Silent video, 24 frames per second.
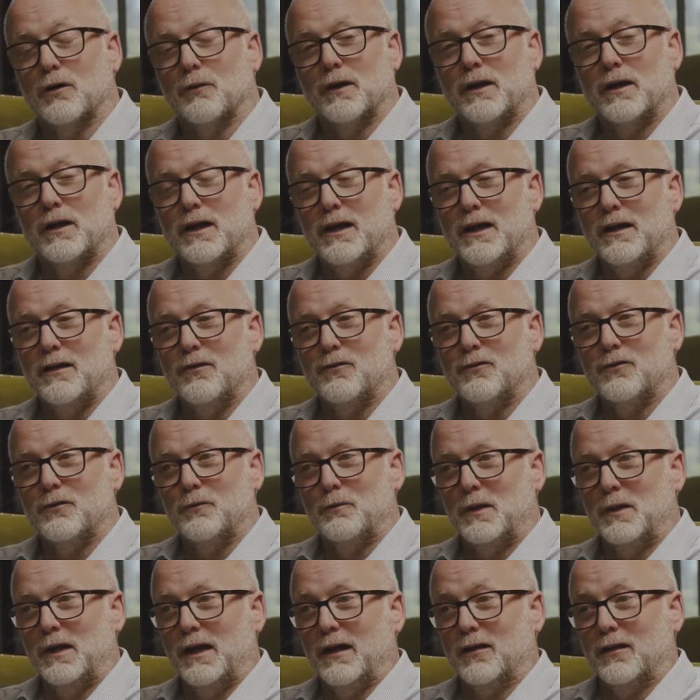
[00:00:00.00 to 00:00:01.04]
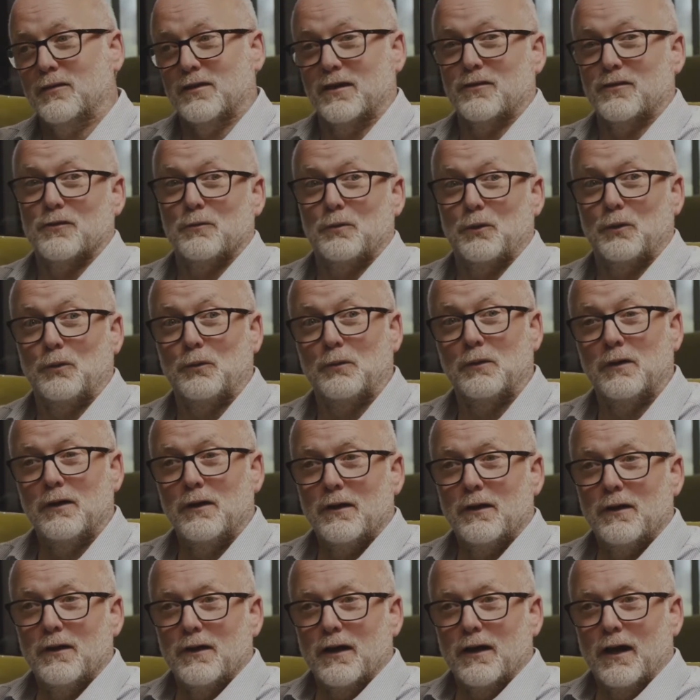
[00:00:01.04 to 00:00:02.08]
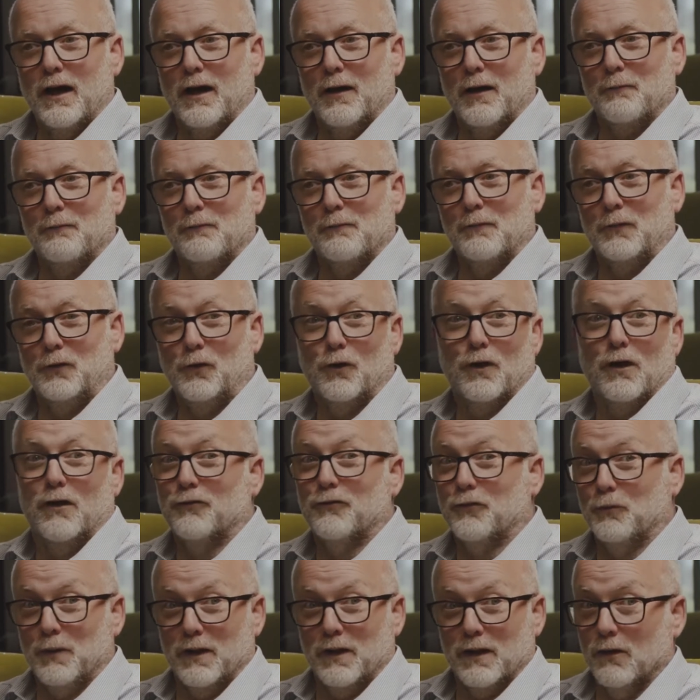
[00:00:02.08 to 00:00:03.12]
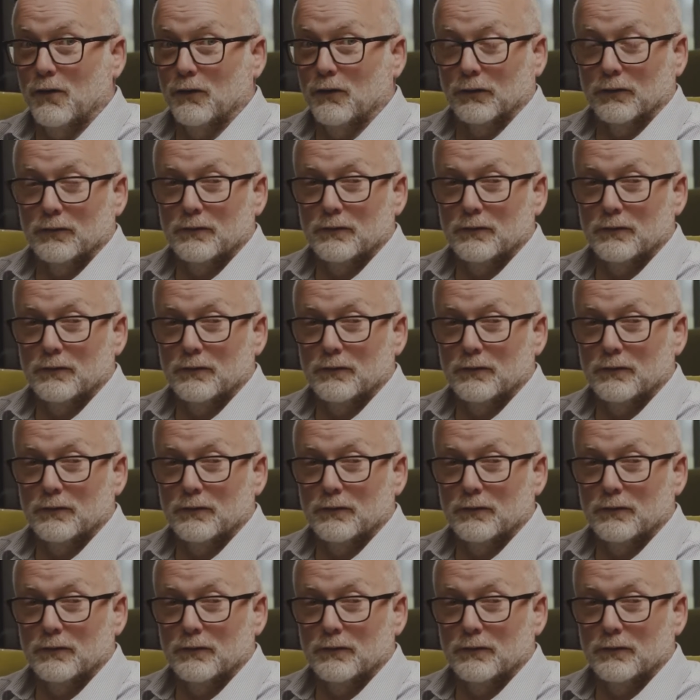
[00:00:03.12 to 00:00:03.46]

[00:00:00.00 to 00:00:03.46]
it needs to be accessible long after we're gone.